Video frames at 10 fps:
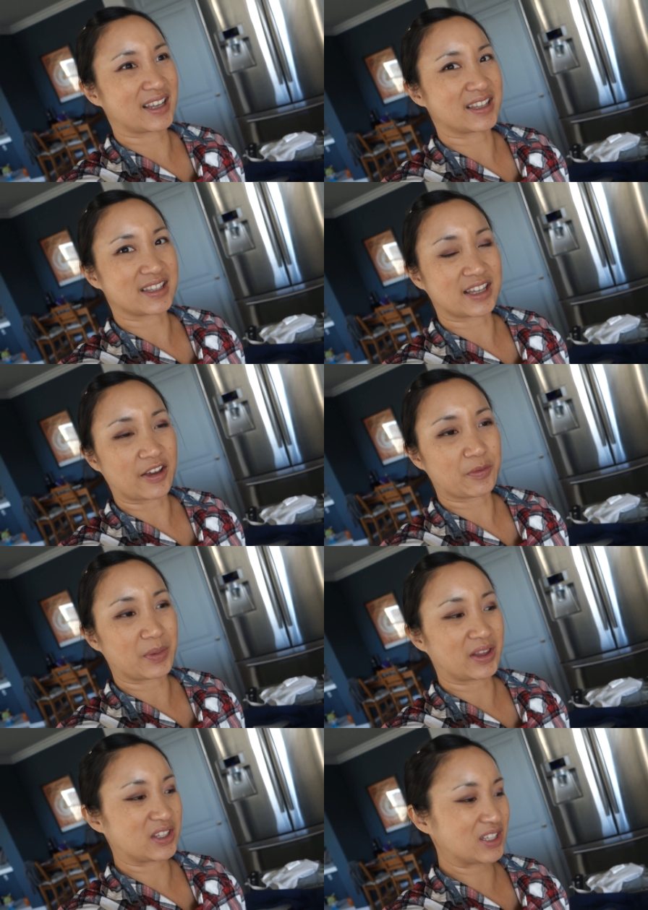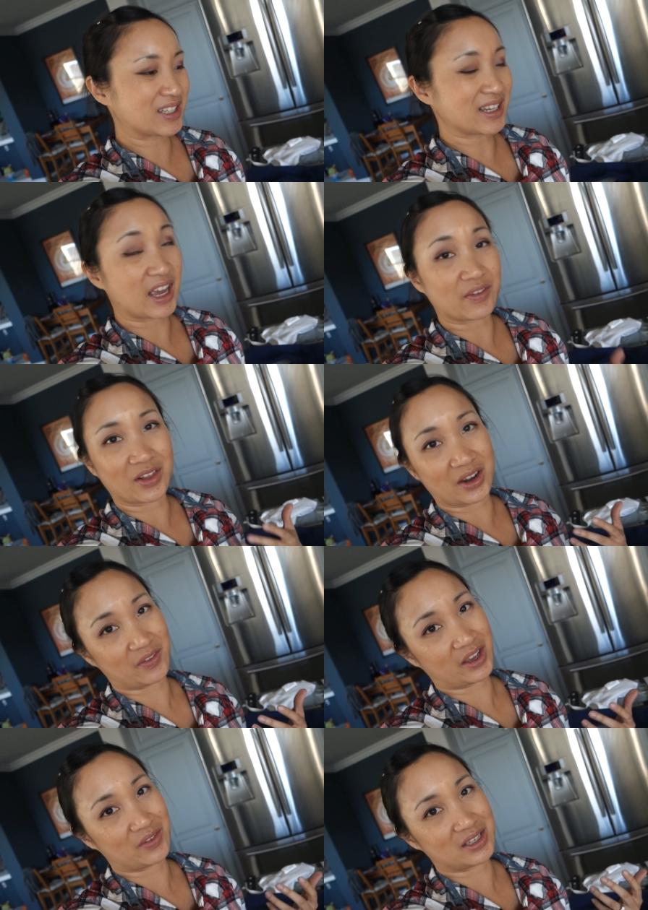and stuff but like she doesn't have a lot of
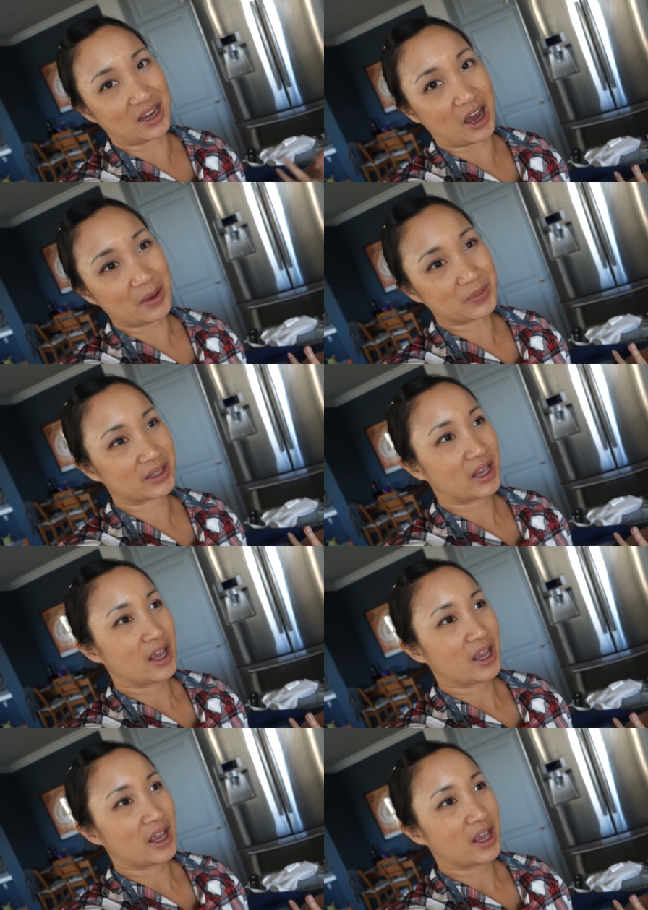heavy tops